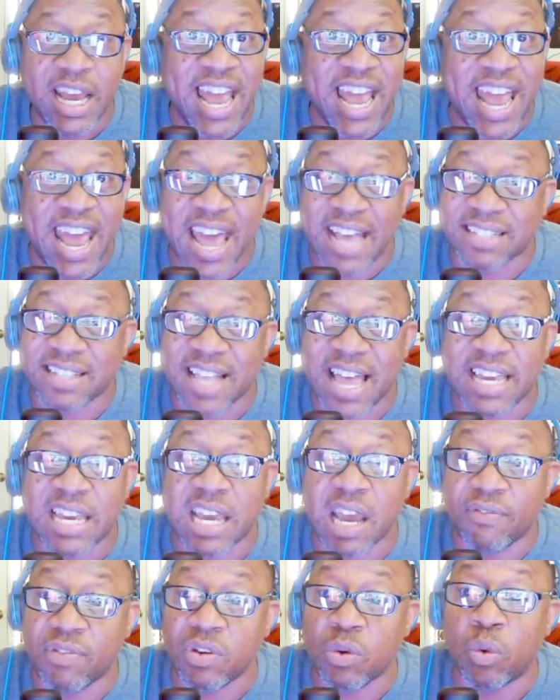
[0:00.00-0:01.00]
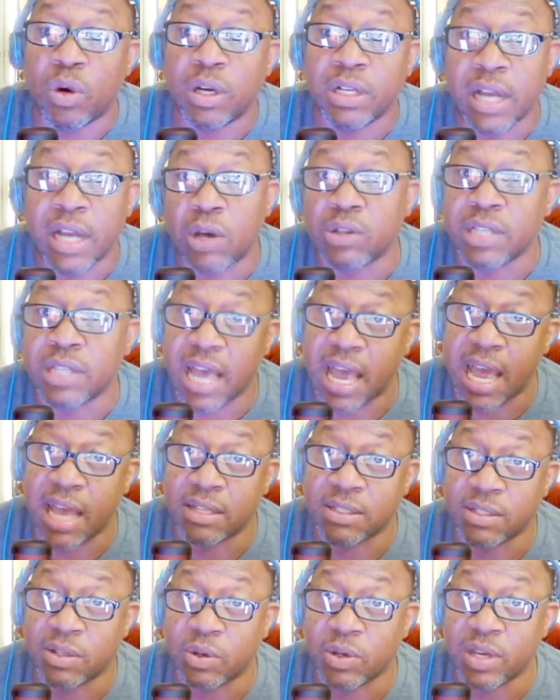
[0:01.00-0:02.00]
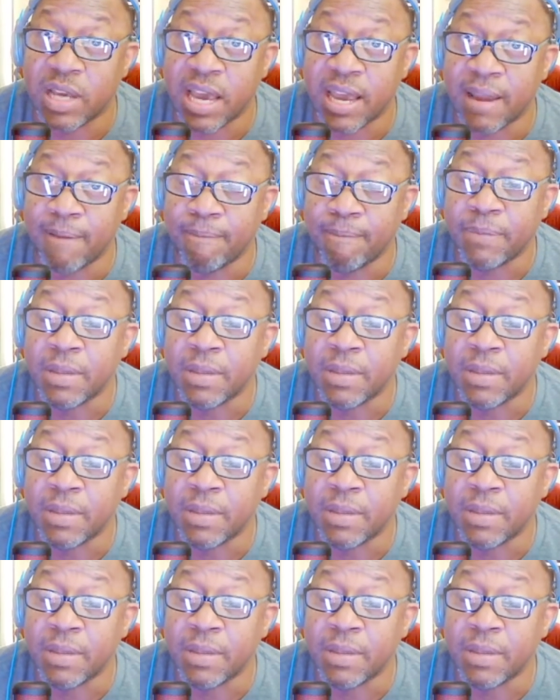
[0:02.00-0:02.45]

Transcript: as like everyone else has, okay?